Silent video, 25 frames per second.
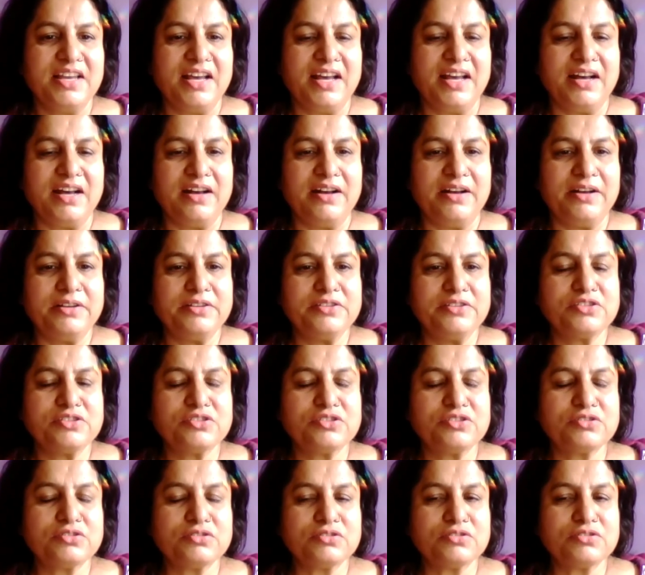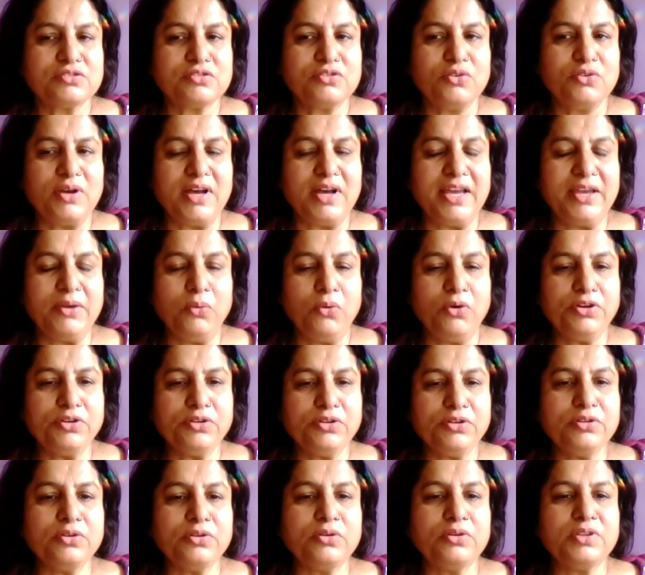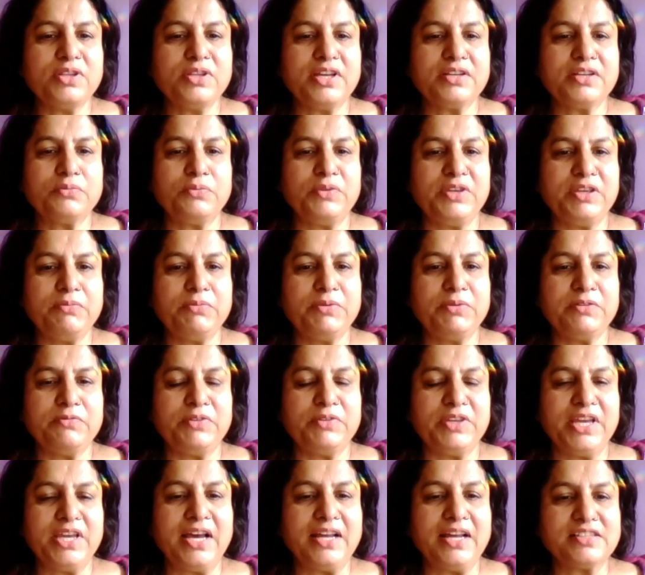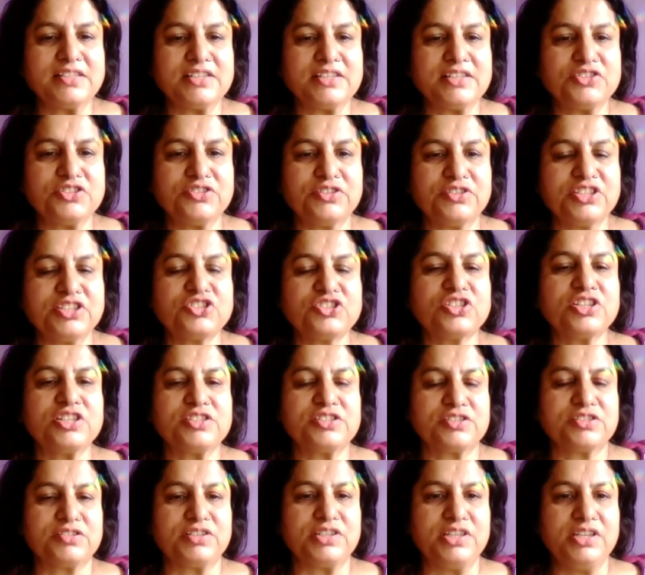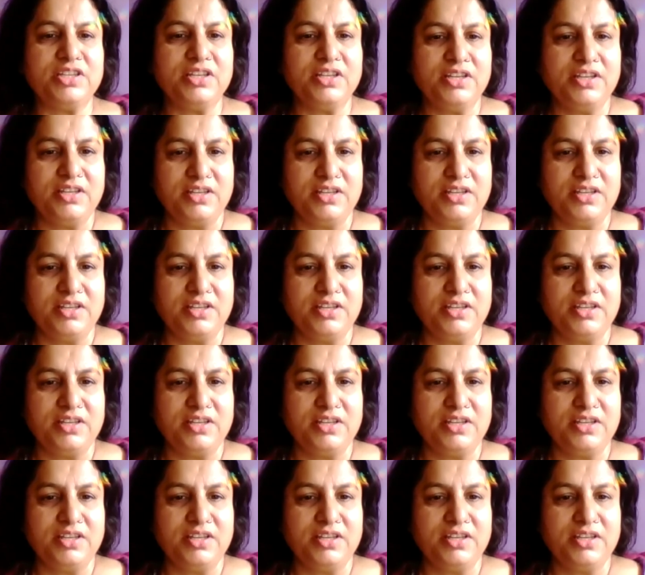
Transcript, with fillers: Uh, so I want to know that we were, we had such a rich history